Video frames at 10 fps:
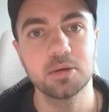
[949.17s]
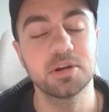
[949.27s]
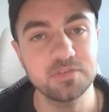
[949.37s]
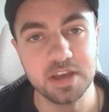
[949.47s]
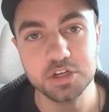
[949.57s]

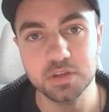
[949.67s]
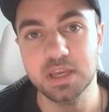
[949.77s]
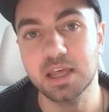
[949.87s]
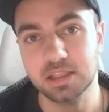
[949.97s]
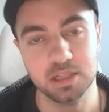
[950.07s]
but
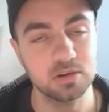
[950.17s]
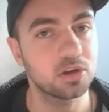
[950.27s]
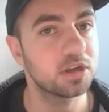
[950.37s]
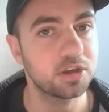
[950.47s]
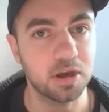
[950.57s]
eventually I think they're
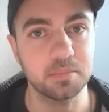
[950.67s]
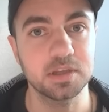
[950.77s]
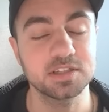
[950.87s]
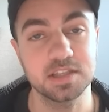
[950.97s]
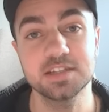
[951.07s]
going to come
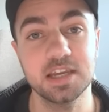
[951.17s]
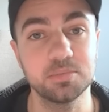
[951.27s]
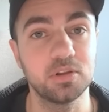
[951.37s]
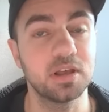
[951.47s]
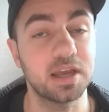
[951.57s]
to the
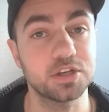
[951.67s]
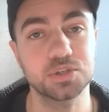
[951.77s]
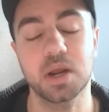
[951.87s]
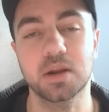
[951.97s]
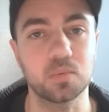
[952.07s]
table and
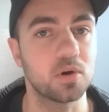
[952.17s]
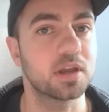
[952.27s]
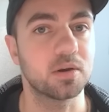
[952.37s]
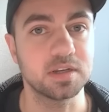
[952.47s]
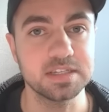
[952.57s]
try to work
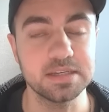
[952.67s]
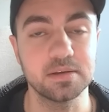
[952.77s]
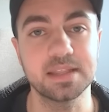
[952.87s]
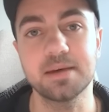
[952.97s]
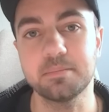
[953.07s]
out a
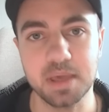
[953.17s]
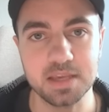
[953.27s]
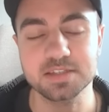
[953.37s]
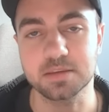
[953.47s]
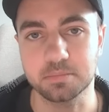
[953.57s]
deal that
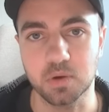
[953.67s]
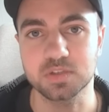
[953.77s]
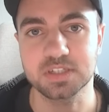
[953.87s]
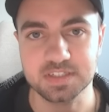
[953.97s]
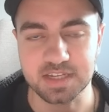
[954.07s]
makes the
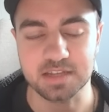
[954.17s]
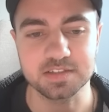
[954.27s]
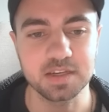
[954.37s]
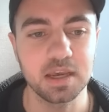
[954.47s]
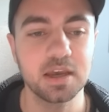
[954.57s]
most sense.